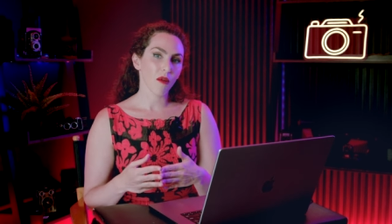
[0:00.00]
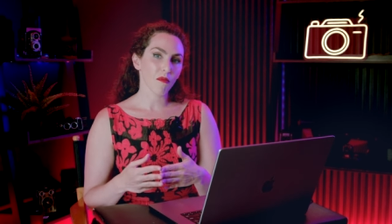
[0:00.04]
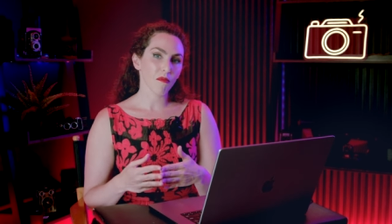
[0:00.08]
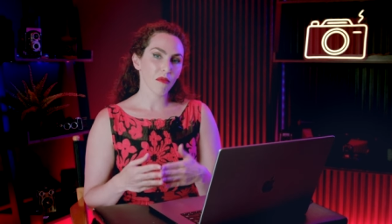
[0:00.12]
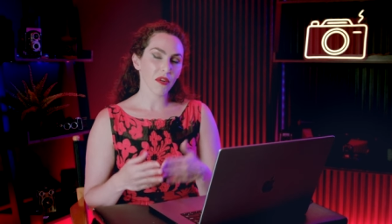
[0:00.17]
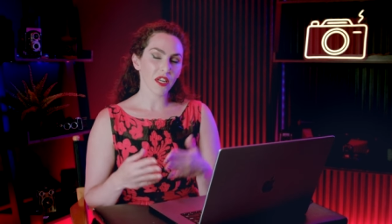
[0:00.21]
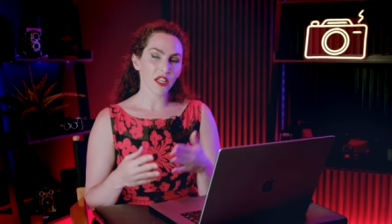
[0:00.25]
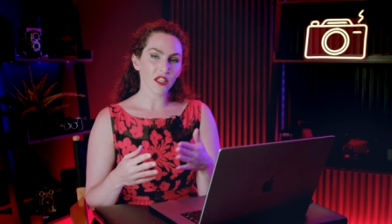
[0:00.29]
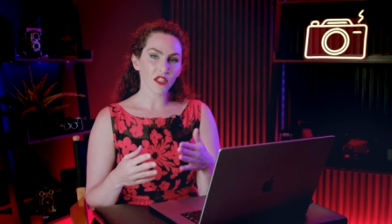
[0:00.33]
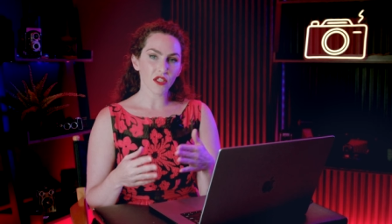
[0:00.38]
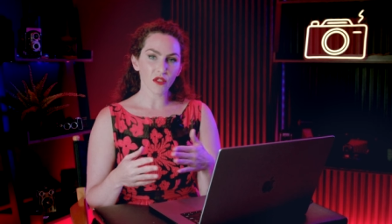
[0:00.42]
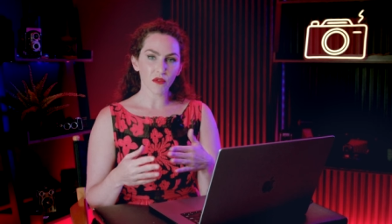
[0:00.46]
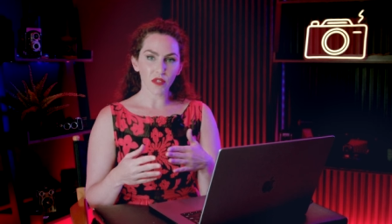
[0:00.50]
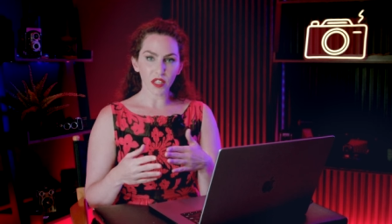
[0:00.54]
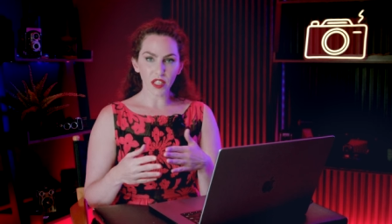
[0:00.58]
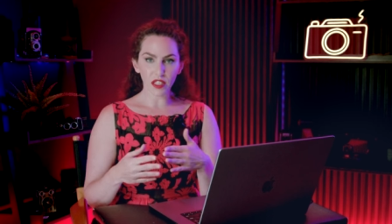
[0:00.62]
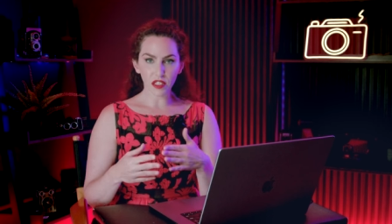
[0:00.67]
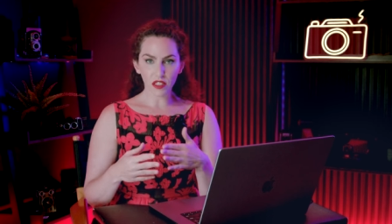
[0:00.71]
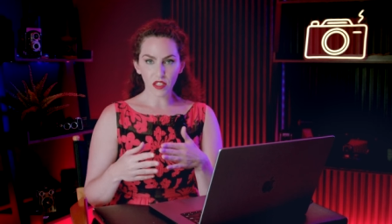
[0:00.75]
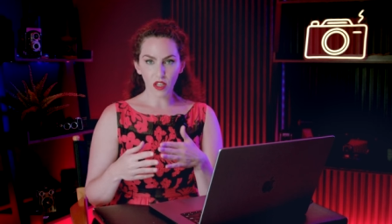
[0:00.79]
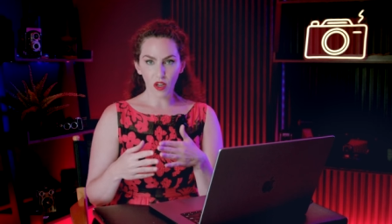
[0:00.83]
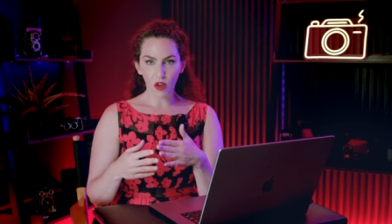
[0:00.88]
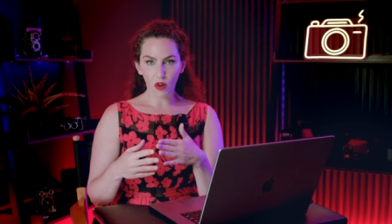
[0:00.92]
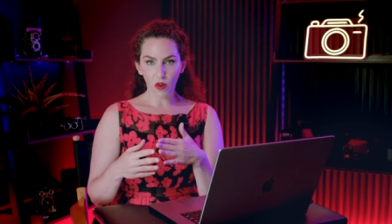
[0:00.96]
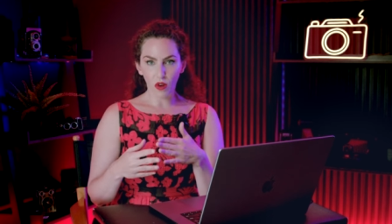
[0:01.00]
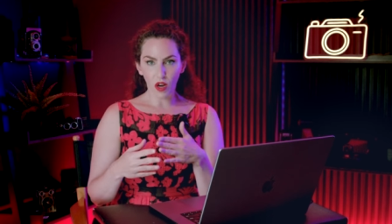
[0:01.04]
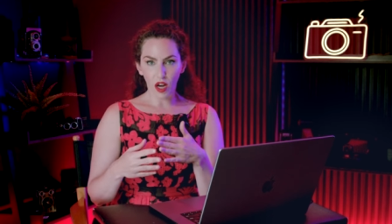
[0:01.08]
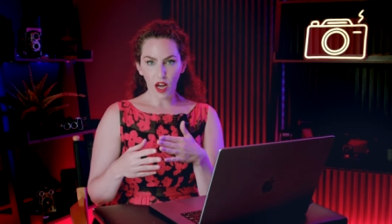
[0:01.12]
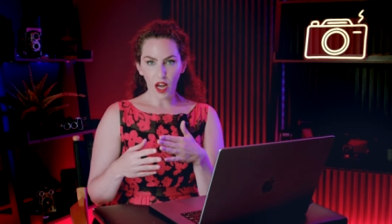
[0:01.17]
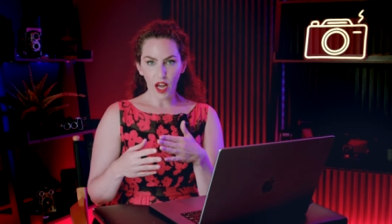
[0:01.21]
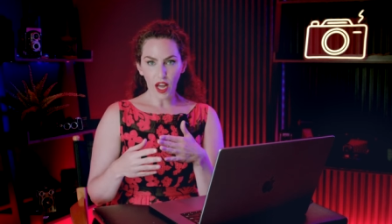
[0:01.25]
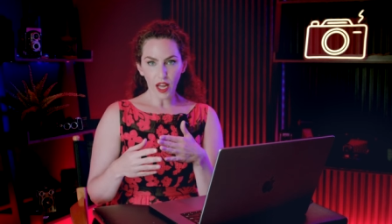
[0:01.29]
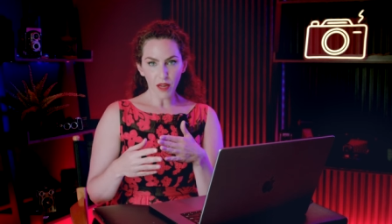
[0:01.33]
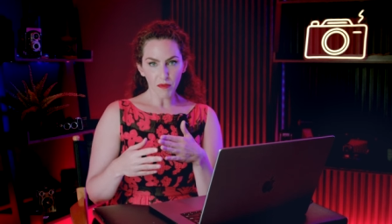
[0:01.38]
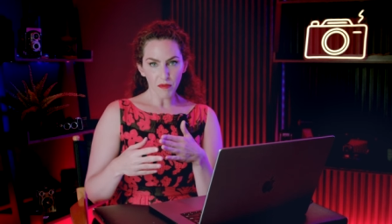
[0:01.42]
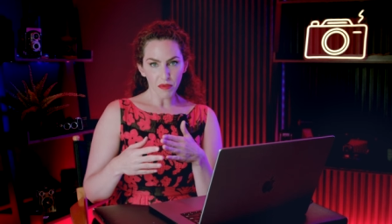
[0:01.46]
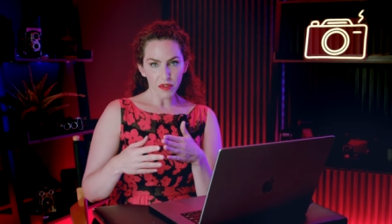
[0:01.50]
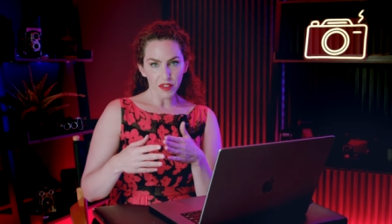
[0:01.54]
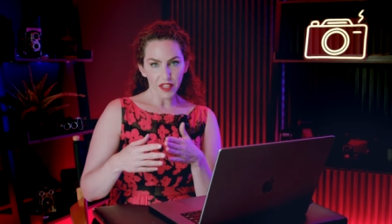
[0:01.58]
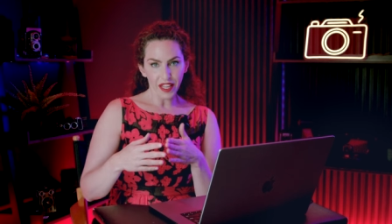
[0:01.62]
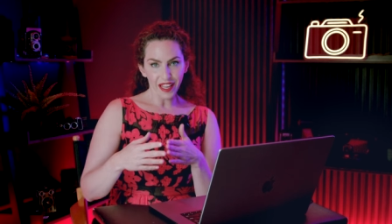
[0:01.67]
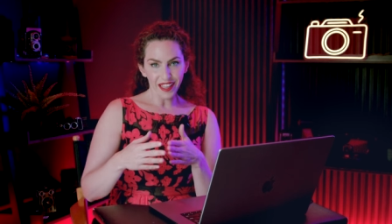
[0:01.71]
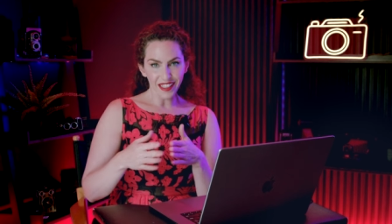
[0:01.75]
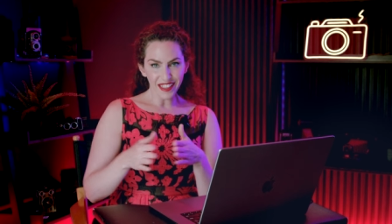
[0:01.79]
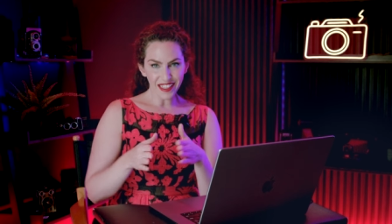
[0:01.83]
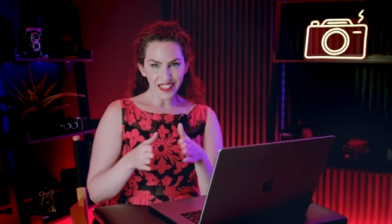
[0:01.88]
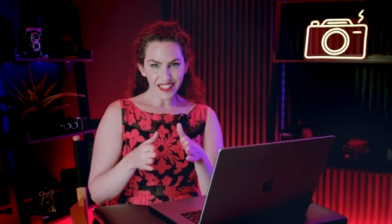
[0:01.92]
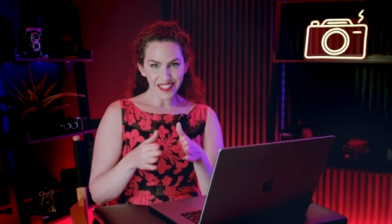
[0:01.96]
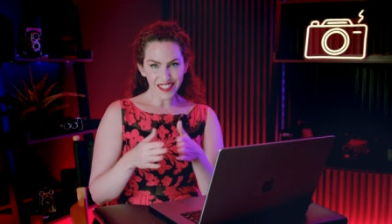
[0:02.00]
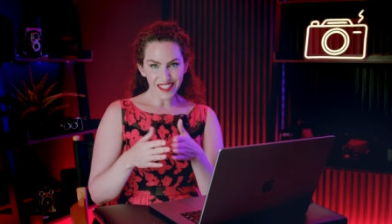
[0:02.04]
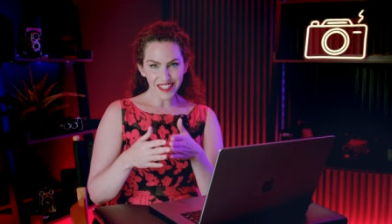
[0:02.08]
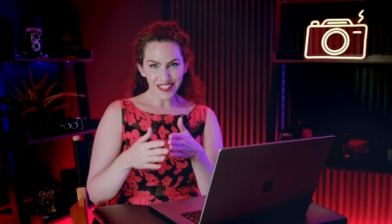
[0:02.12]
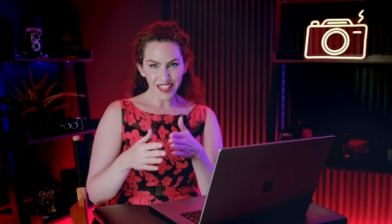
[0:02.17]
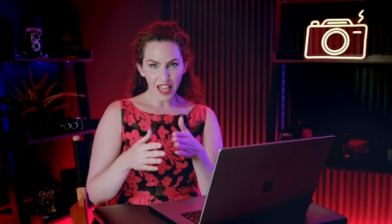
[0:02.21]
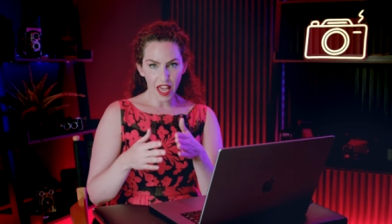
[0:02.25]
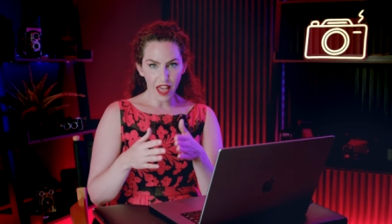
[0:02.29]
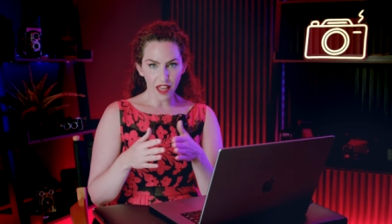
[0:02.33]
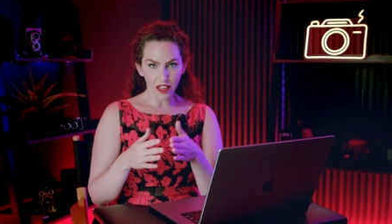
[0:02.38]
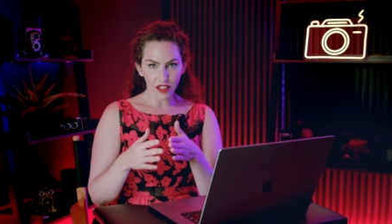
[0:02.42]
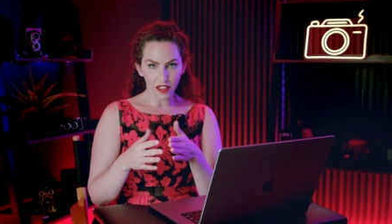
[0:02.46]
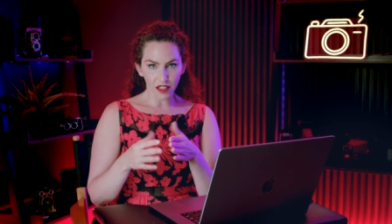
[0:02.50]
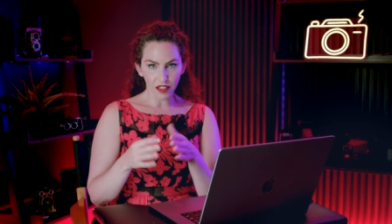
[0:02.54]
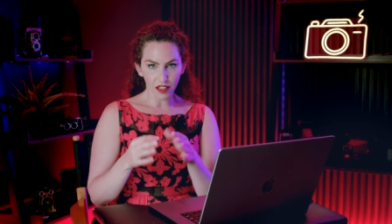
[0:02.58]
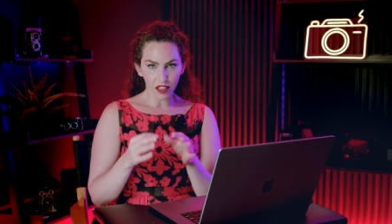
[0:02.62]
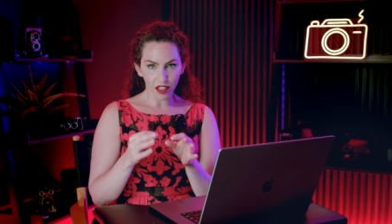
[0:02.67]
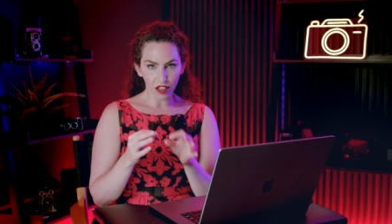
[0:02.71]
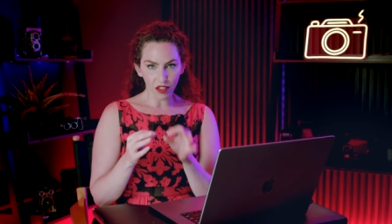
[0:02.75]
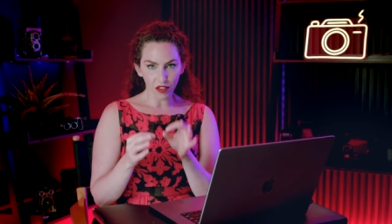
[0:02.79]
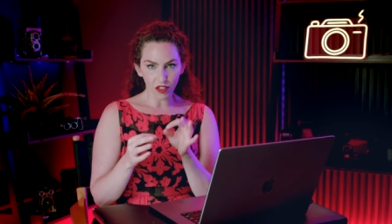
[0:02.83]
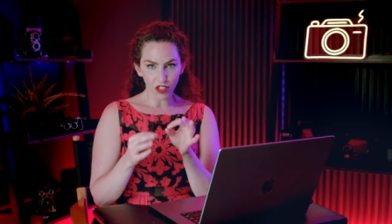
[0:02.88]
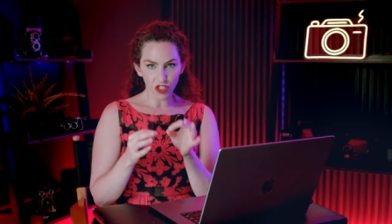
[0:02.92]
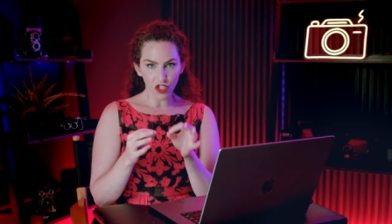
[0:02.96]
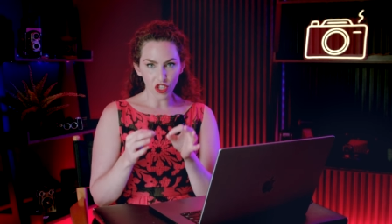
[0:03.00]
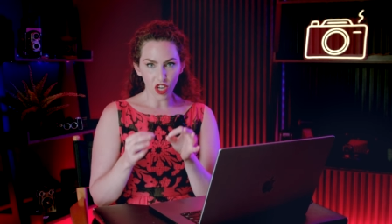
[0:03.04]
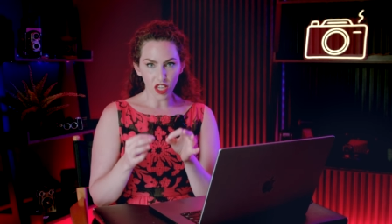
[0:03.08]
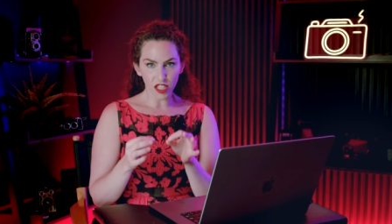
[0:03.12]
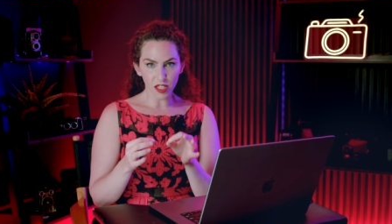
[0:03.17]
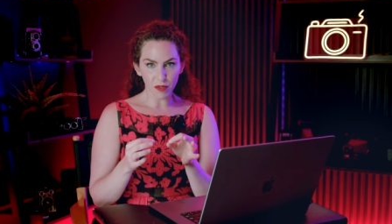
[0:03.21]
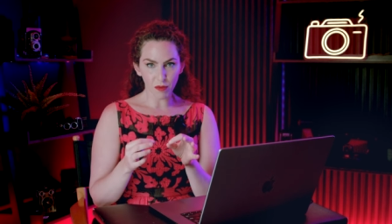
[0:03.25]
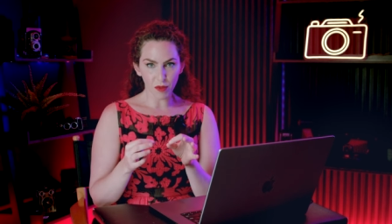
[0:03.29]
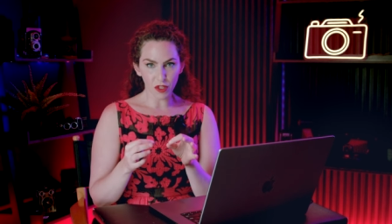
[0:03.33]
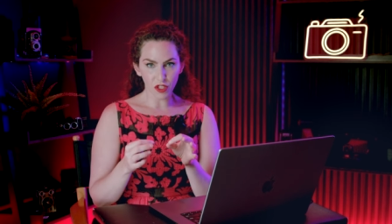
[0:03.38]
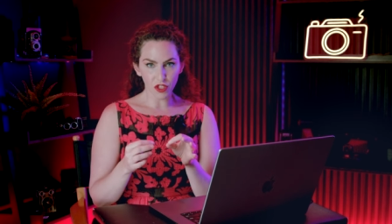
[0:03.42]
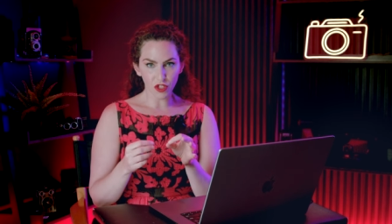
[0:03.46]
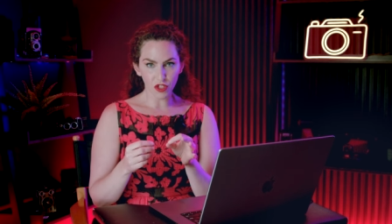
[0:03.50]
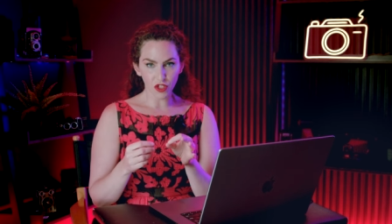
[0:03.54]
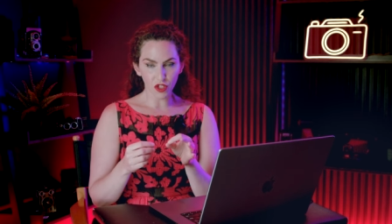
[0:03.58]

But in doing so, I planned a set and little adjustments